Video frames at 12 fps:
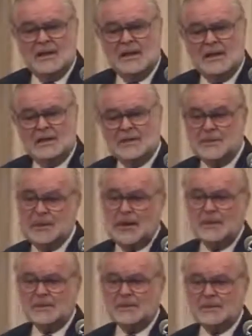And it's
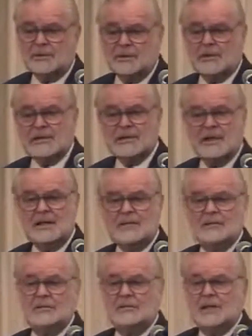possible, let's say,
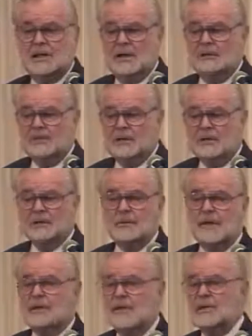to use
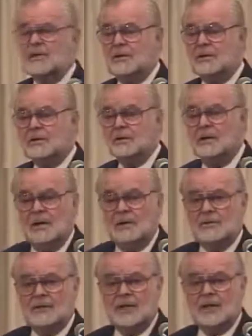radiation,
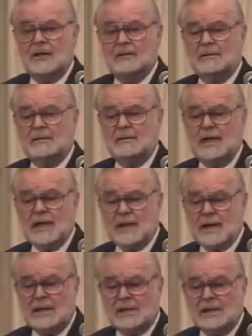and you can
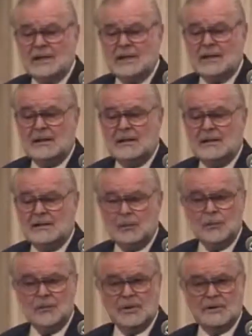radiate the
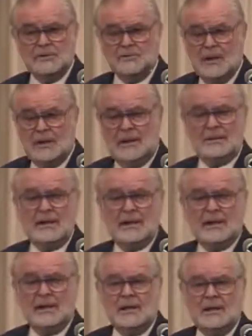tumor, and
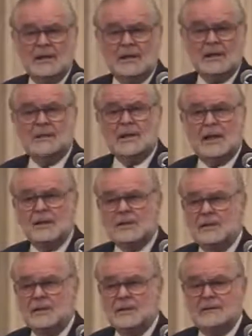incidentally,
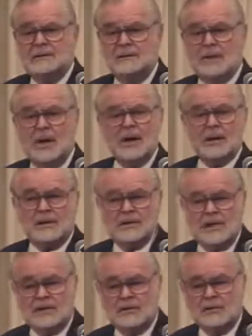cancer part of
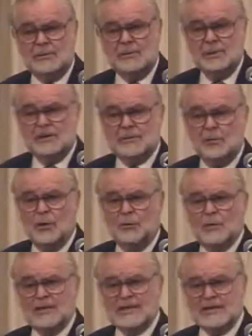that tumor is more
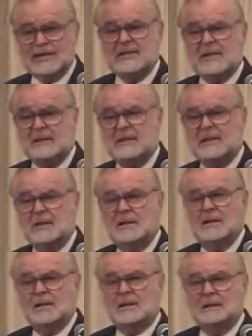resistant
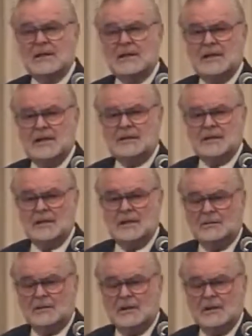to radiation
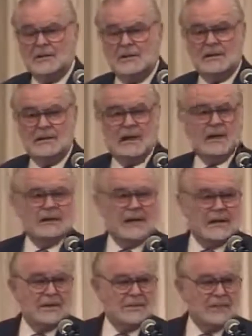than the
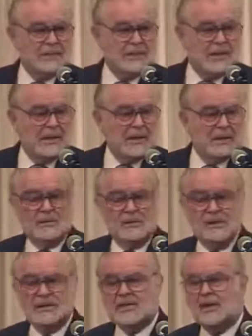non-cancerous part.
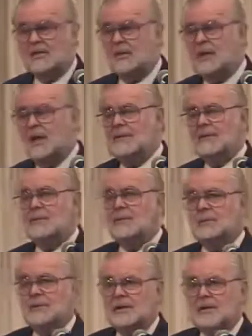So let's say if you have a
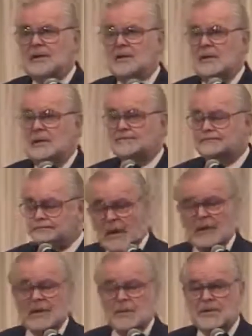tumor that's
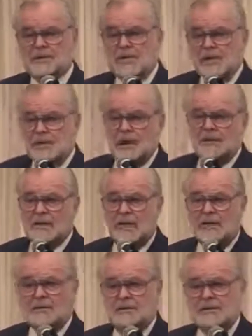80%
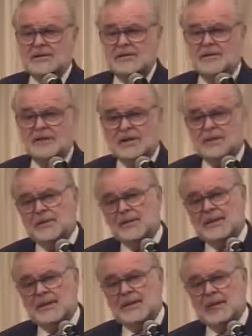non-cancerous and
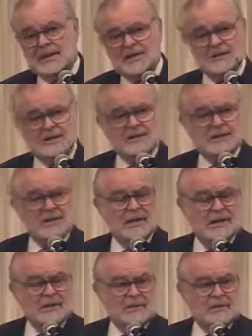20% cancerous,
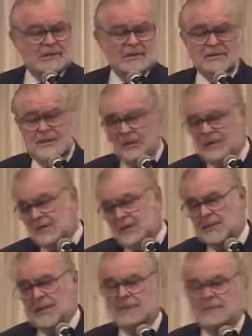which is a fairly
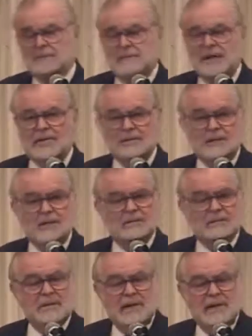typical ratio,
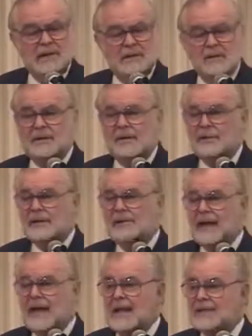you can get rid of
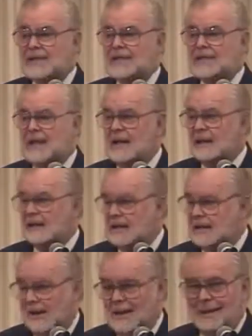80% of
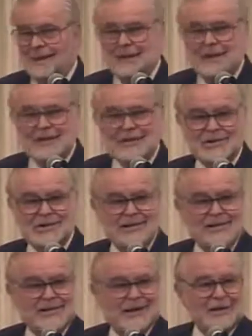it, and the patient
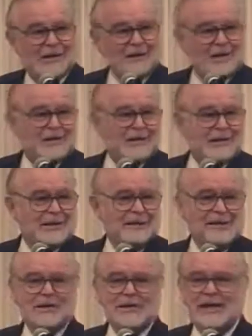and the doctor are
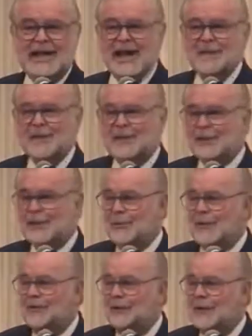deliriously happy. Look,
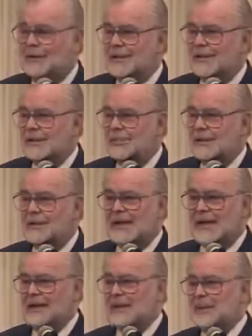we've shrunk this tumor
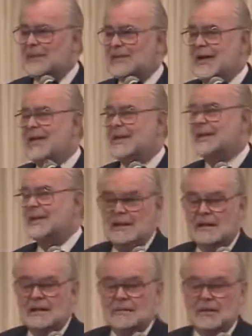by 80%.
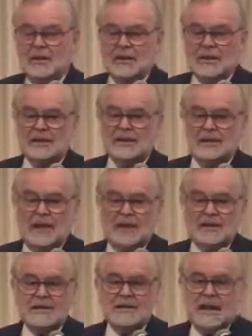But all they've
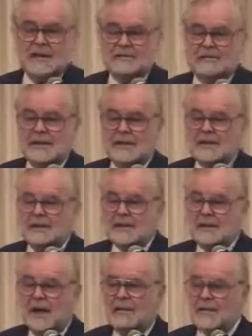done is gotten rid of
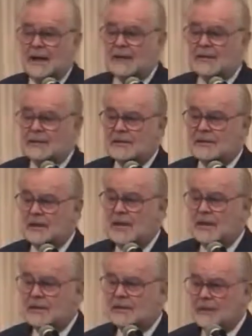the non-cancerous
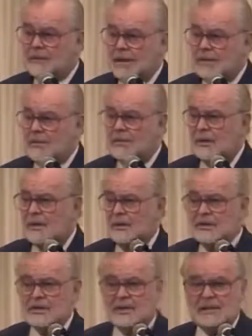part. The remaining
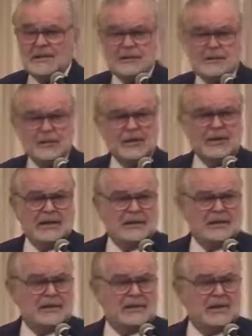20% is pure
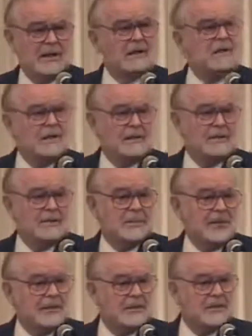cancer now, and it
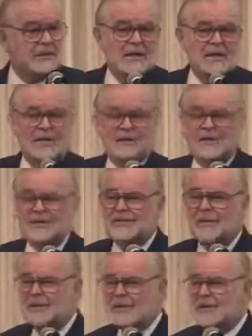spreads. So this
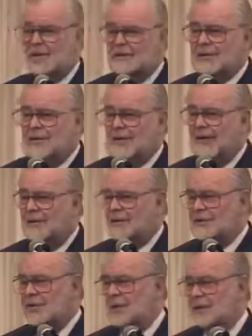focus on
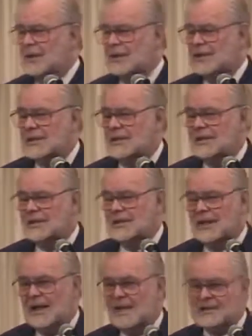the tumor
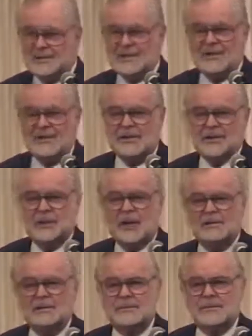has some serious
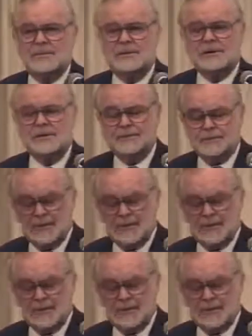problems to it.